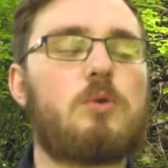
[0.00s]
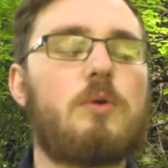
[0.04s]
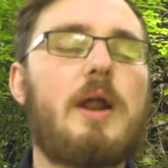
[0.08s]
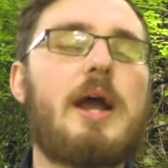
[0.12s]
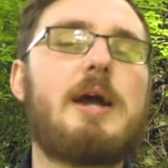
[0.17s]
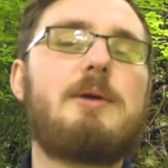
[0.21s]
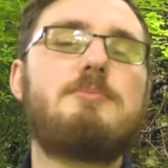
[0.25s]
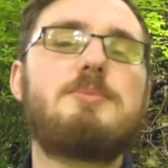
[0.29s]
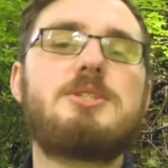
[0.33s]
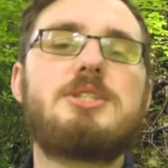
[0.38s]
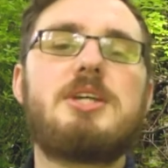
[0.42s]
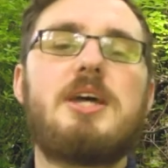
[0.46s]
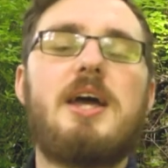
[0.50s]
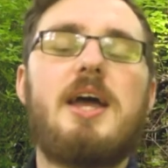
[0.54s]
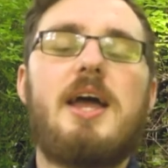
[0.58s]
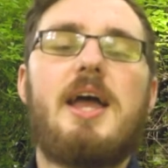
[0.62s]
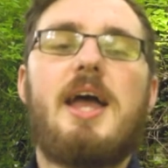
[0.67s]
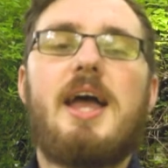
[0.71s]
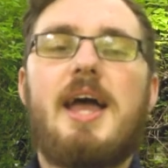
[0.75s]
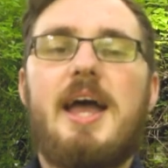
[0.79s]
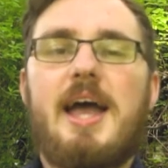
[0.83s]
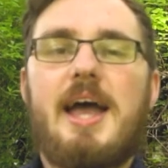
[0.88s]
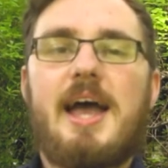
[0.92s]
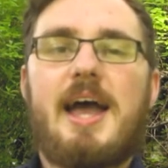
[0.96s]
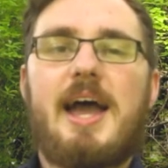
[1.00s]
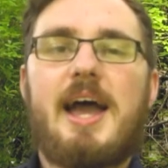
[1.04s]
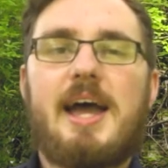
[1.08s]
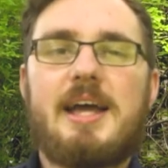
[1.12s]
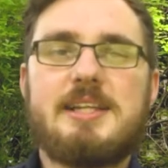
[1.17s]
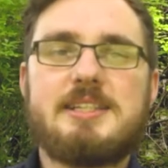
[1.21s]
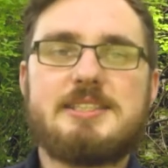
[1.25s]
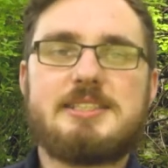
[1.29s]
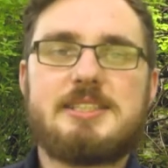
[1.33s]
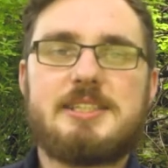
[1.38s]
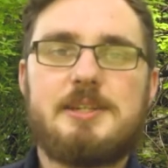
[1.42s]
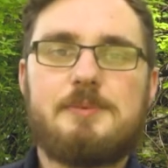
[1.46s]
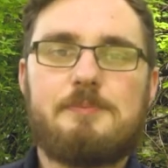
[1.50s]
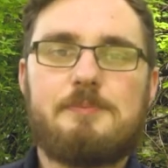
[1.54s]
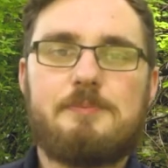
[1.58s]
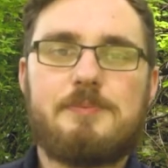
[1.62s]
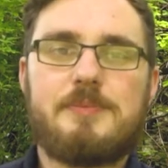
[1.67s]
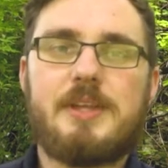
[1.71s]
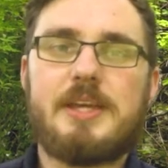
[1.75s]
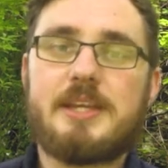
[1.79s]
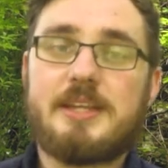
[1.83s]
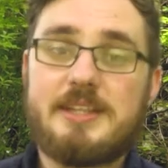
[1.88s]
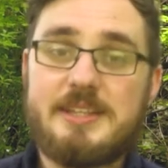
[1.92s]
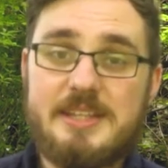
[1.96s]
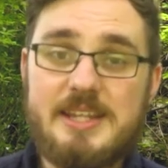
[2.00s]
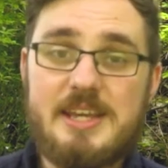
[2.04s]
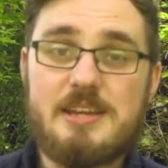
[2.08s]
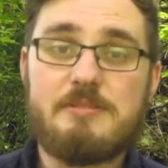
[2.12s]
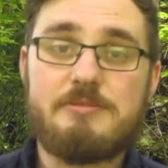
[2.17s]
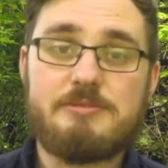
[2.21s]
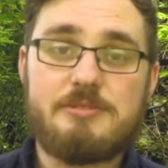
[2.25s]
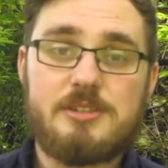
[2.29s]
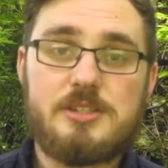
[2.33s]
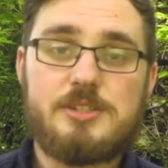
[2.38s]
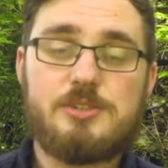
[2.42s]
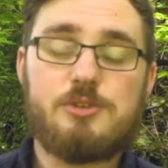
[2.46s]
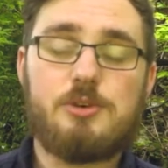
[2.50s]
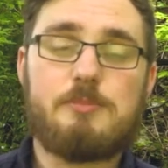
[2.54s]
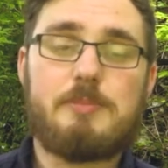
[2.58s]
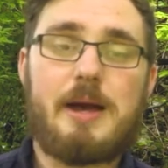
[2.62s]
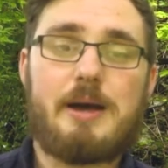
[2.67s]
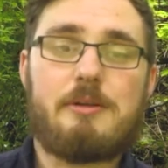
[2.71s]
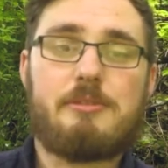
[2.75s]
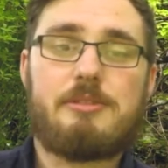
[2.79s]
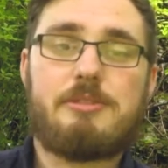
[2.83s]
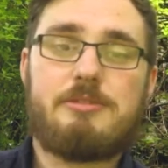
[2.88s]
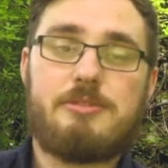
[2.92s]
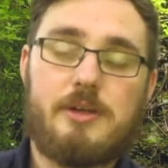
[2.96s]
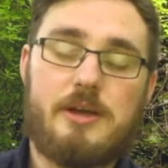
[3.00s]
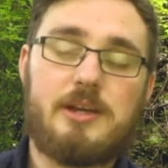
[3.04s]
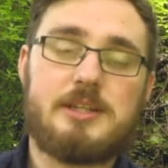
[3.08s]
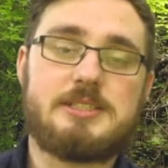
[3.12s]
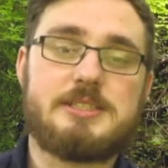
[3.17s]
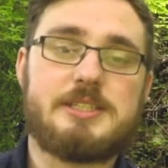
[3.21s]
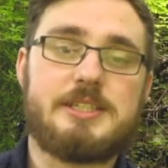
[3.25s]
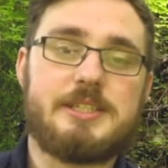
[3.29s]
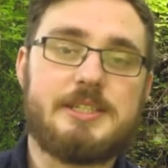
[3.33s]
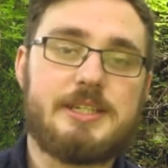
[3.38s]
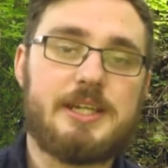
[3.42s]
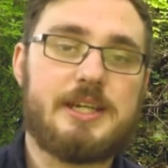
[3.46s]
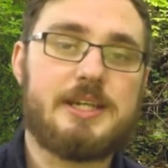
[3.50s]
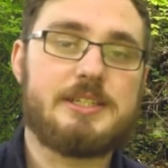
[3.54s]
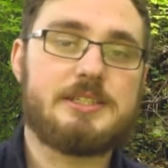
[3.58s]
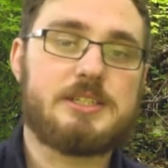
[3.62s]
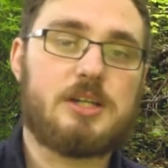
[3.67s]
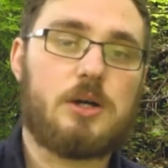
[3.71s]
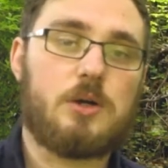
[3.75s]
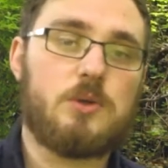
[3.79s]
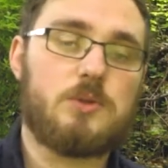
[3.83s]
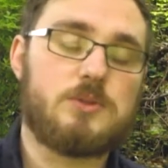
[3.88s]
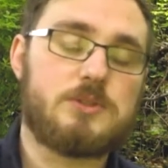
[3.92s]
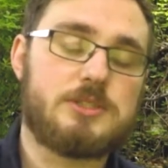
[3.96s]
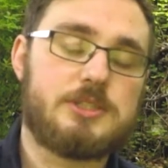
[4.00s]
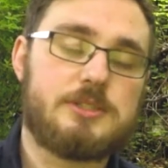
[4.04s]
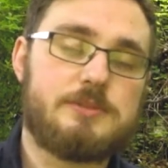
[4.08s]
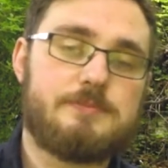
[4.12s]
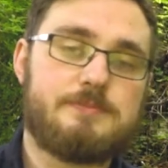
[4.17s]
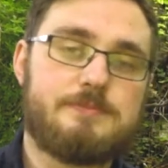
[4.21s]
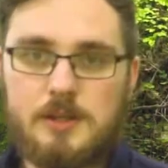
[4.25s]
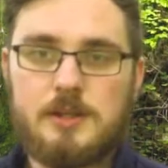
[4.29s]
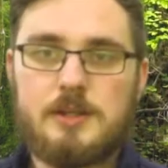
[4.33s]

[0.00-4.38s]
grams and they live to about 30 years old.